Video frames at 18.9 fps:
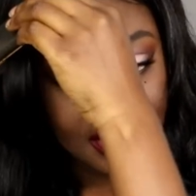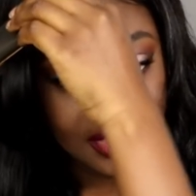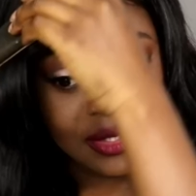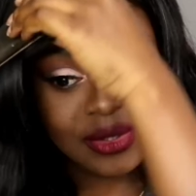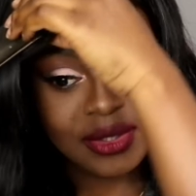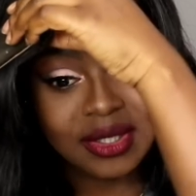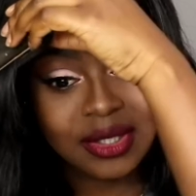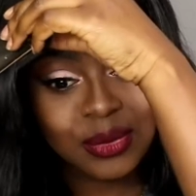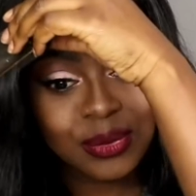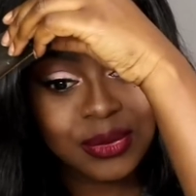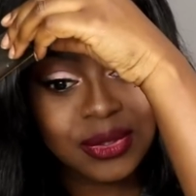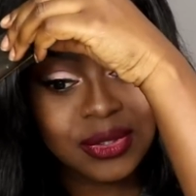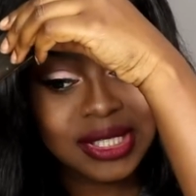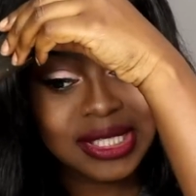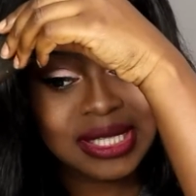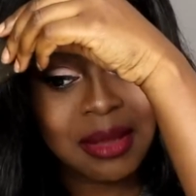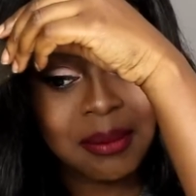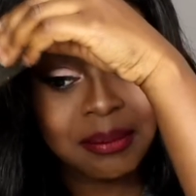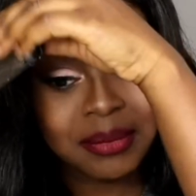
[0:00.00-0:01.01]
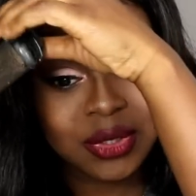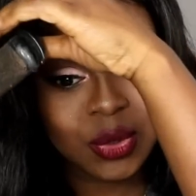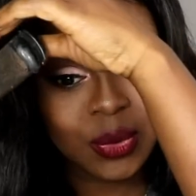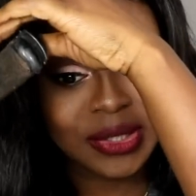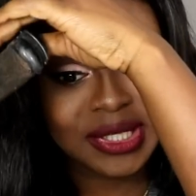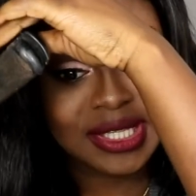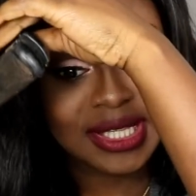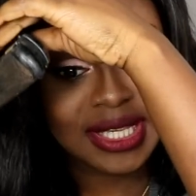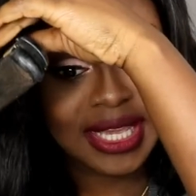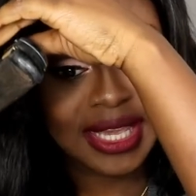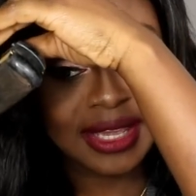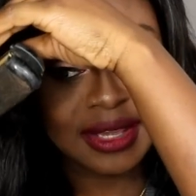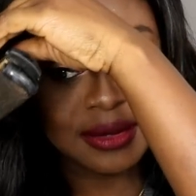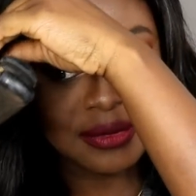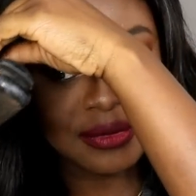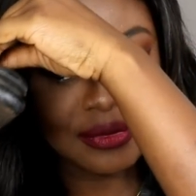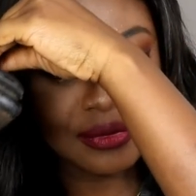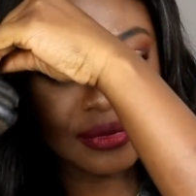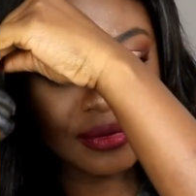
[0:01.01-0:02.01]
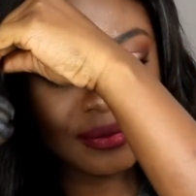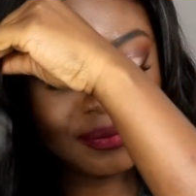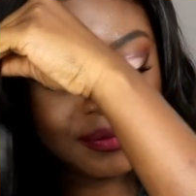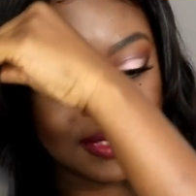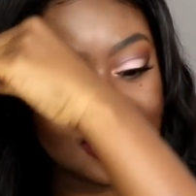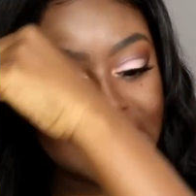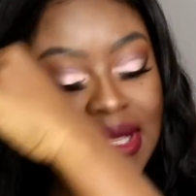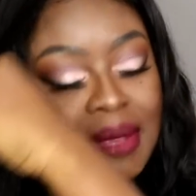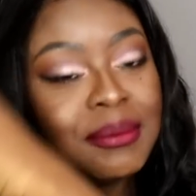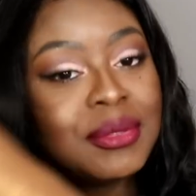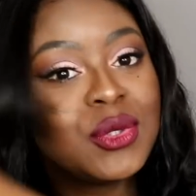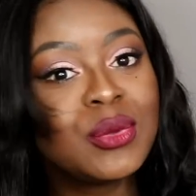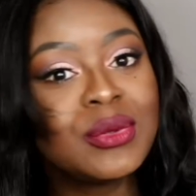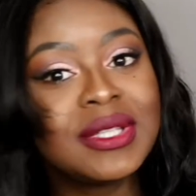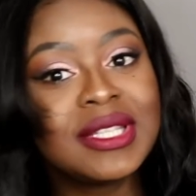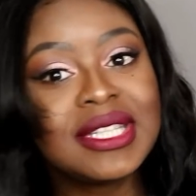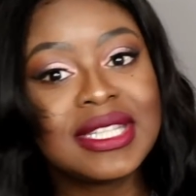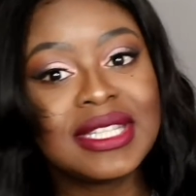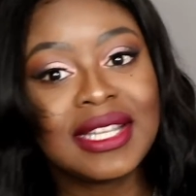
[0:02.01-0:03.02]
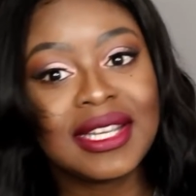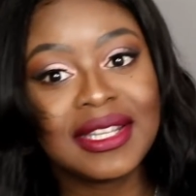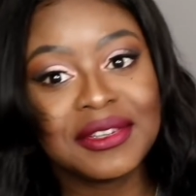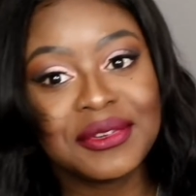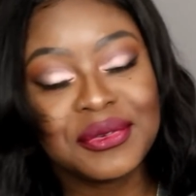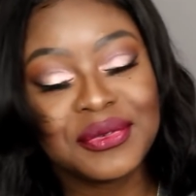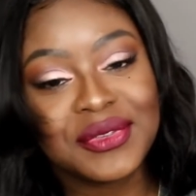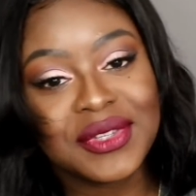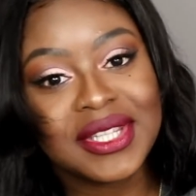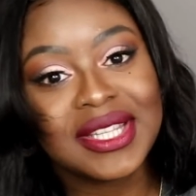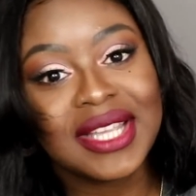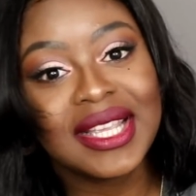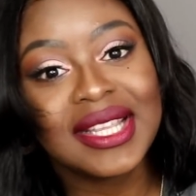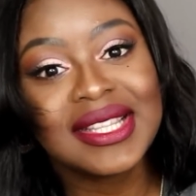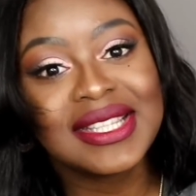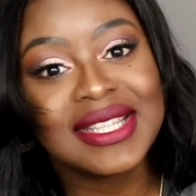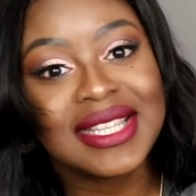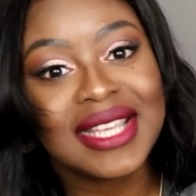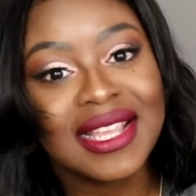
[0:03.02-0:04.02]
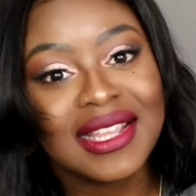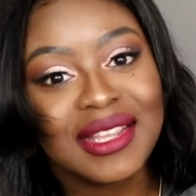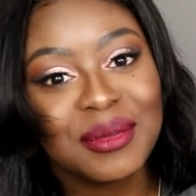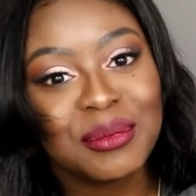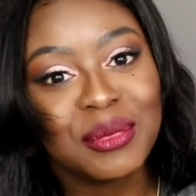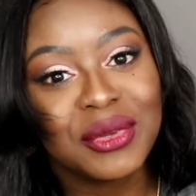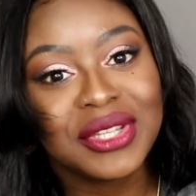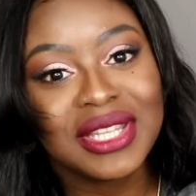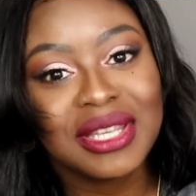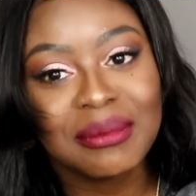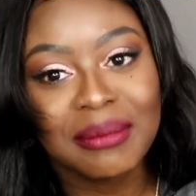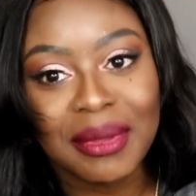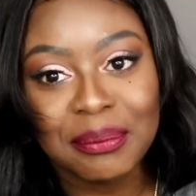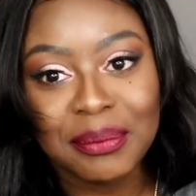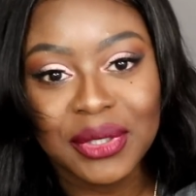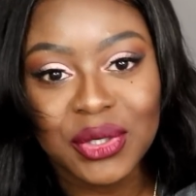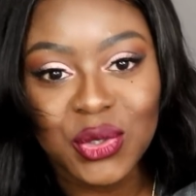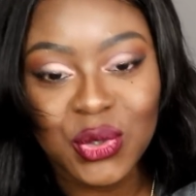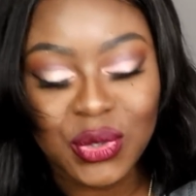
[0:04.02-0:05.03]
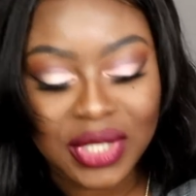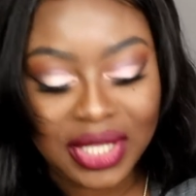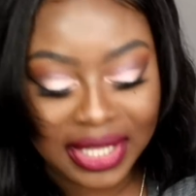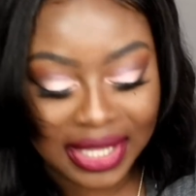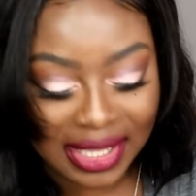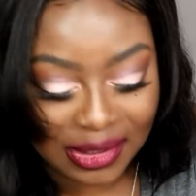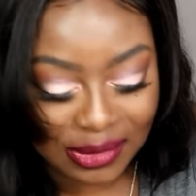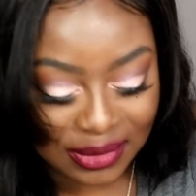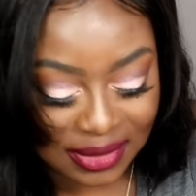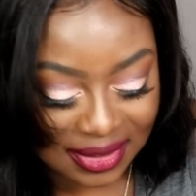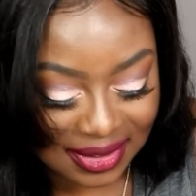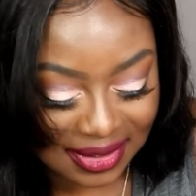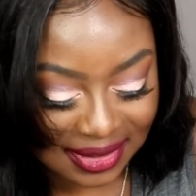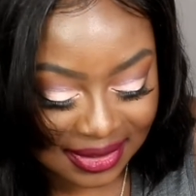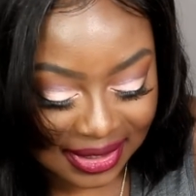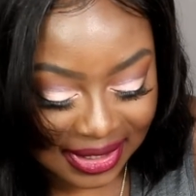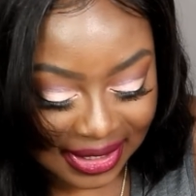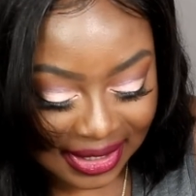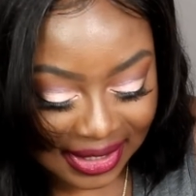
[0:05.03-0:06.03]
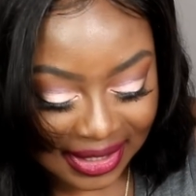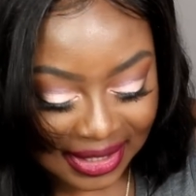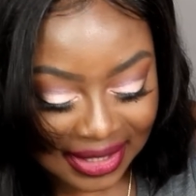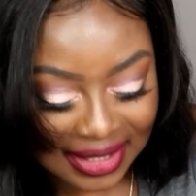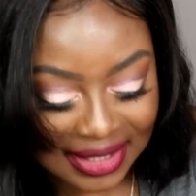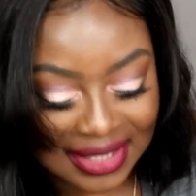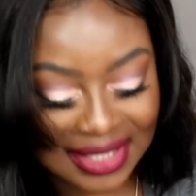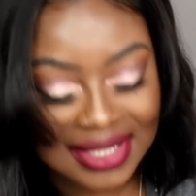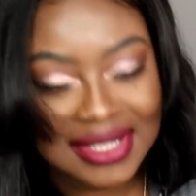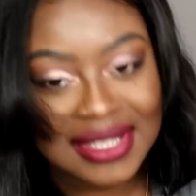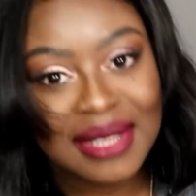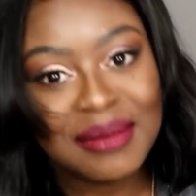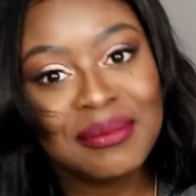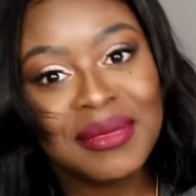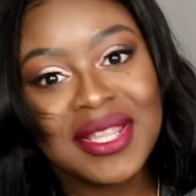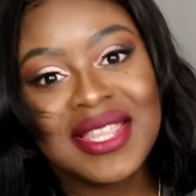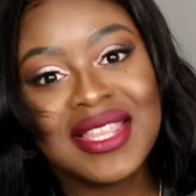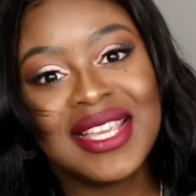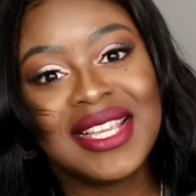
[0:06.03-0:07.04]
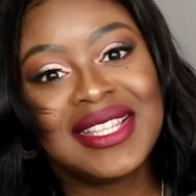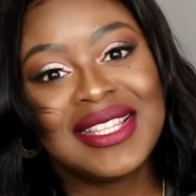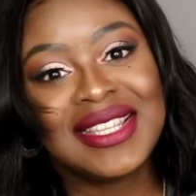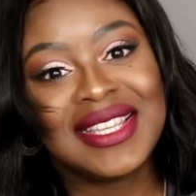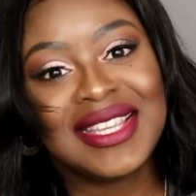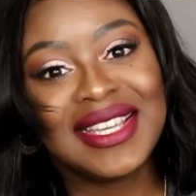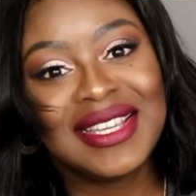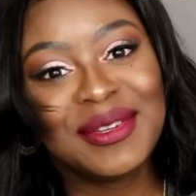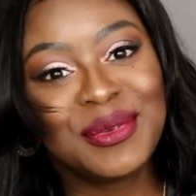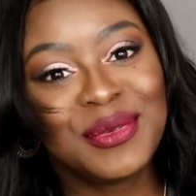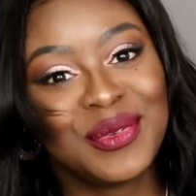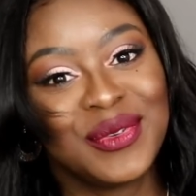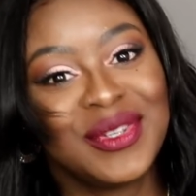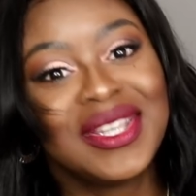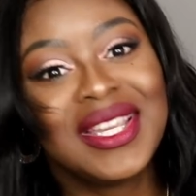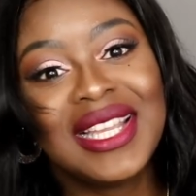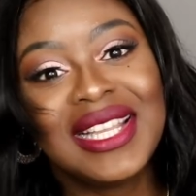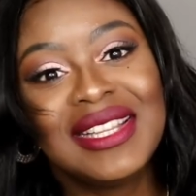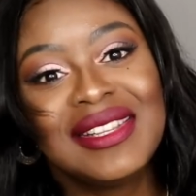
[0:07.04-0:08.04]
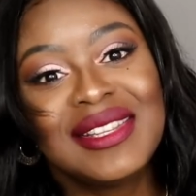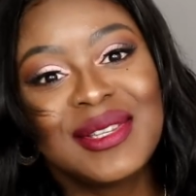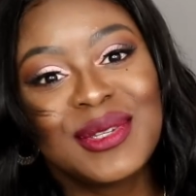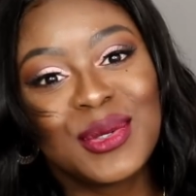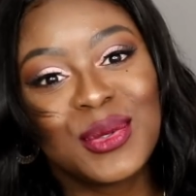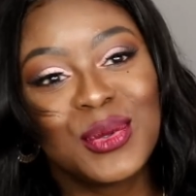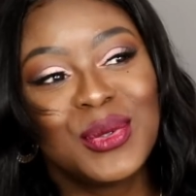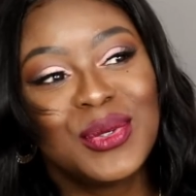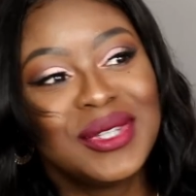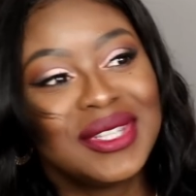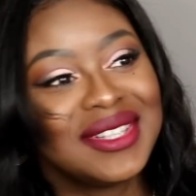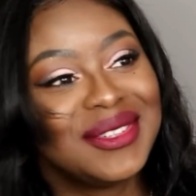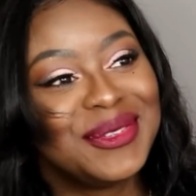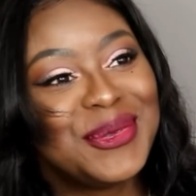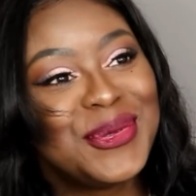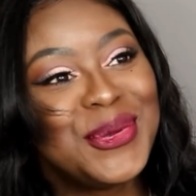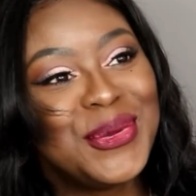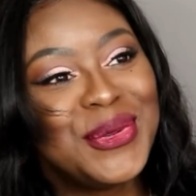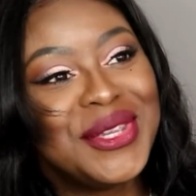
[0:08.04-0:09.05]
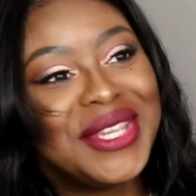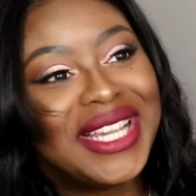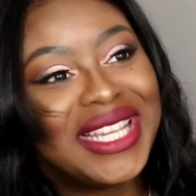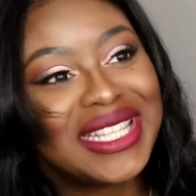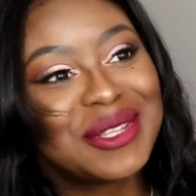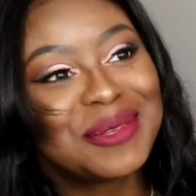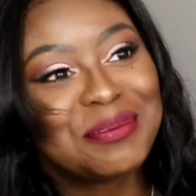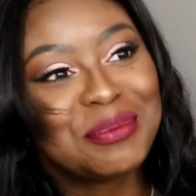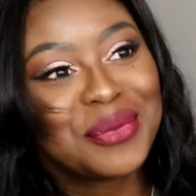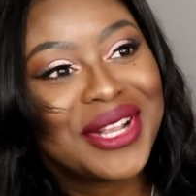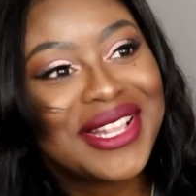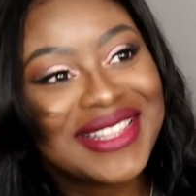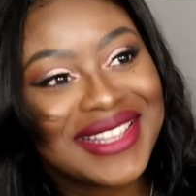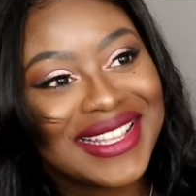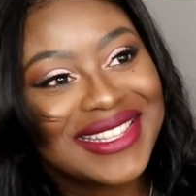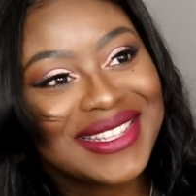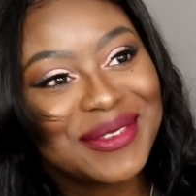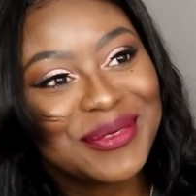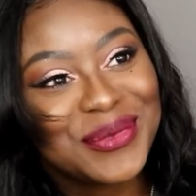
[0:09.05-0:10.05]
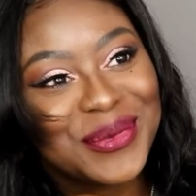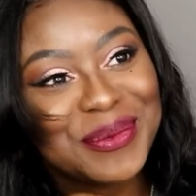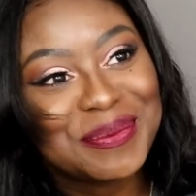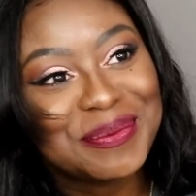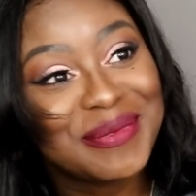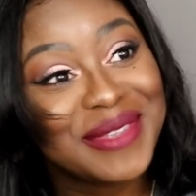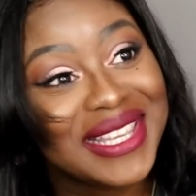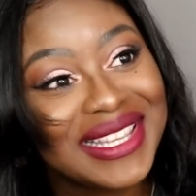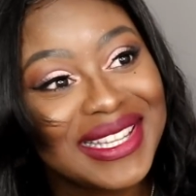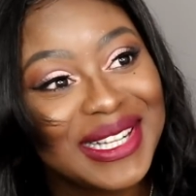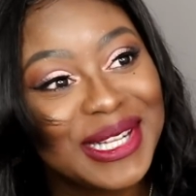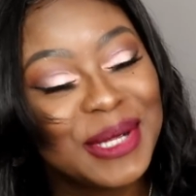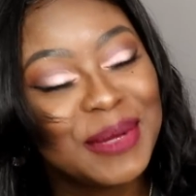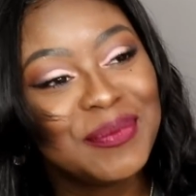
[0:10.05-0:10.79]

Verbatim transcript: so this was December twenty-eighth, December twenty-ninth, did I see any money in my Patreon accounts? December thirtieth, a little New Year's present for me.